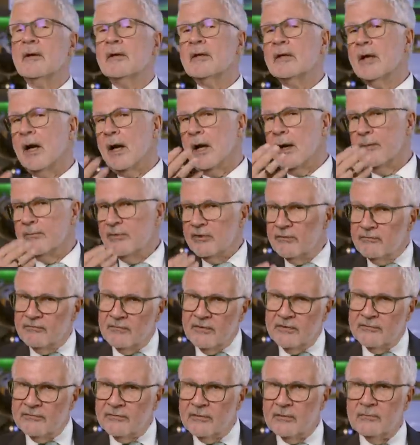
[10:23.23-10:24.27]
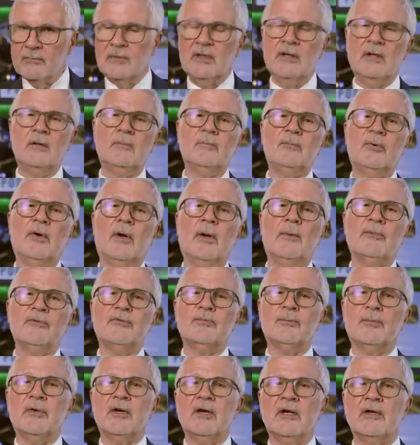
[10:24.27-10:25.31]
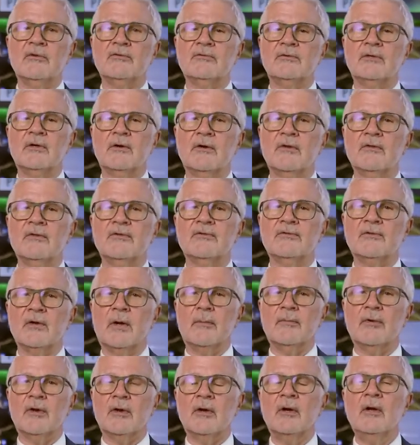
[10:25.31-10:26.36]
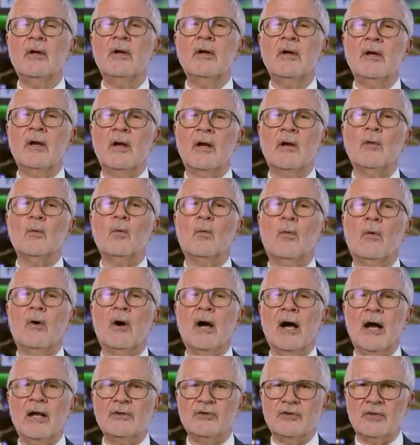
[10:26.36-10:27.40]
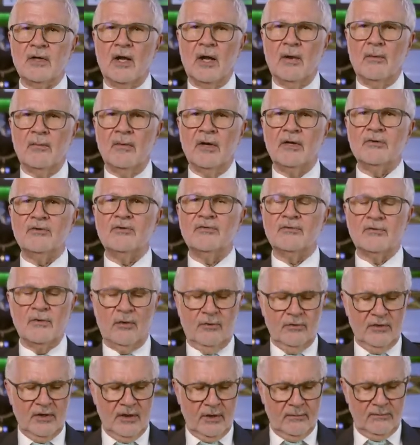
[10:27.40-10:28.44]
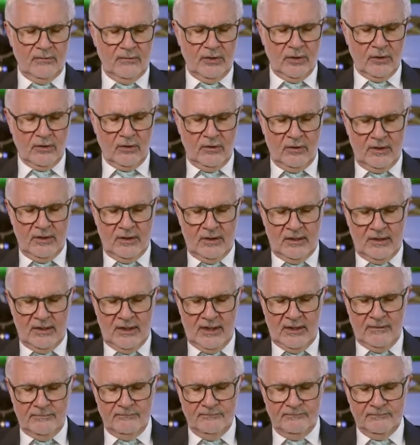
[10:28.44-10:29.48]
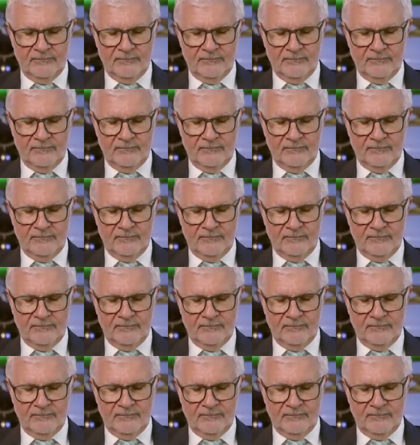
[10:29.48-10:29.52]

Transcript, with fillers: Come and visit me in Palm Springs during the summer and watch how much sodium you're going to need.